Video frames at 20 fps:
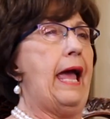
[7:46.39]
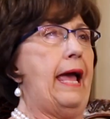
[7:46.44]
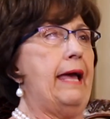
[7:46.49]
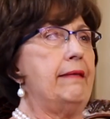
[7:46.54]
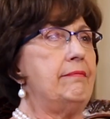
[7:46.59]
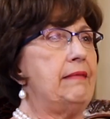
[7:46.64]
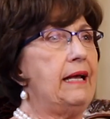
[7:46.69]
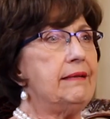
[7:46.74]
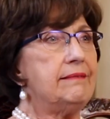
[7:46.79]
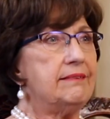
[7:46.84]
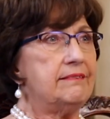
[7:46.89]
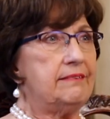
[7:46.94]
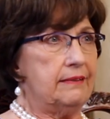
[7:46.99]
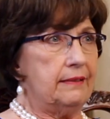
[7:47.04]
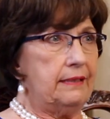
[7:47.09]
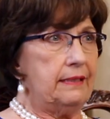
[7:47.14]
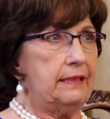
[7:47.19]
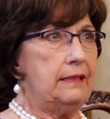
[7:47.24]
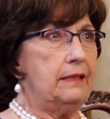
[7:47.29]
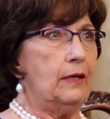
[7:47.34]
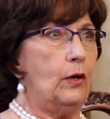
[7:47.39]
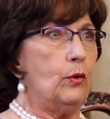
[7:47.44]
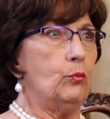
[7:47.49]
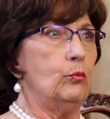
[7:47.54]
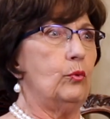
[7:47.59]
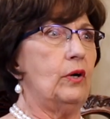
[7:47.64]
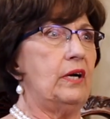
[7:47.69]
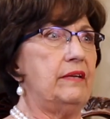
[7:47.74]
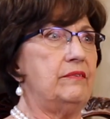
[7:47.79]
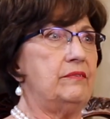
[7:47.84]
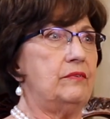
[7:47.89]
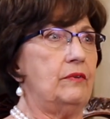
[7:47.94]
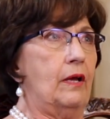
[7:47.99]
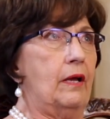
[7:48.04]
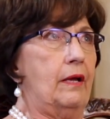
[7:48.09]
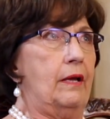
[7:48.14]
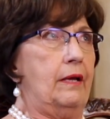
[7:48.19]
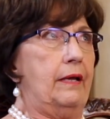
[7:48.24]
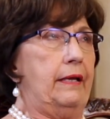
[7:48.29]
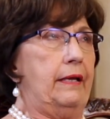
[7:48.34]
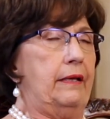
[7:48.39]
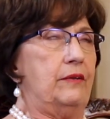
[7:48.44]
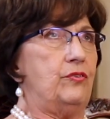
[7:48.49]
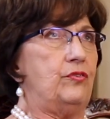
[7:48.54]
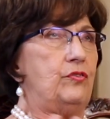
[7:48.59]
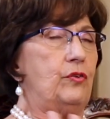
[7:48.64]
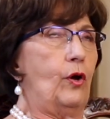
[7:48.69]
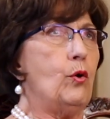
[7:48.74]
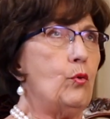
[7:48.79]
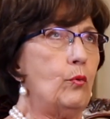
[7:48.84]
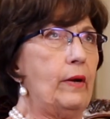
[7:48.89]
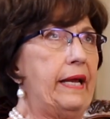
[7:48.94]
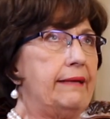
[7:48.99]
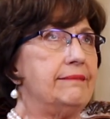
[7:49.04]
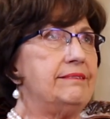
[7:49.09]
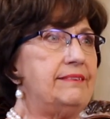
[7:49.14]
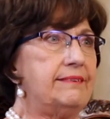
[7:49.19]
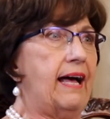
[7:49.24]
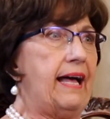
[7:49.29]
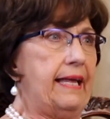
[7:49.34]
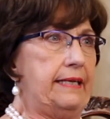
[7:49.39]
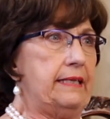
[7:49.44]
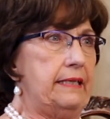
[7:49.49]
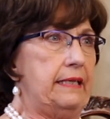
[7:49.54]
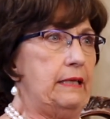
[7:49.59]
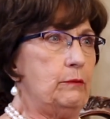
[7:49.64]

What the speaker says: And that city was so excited.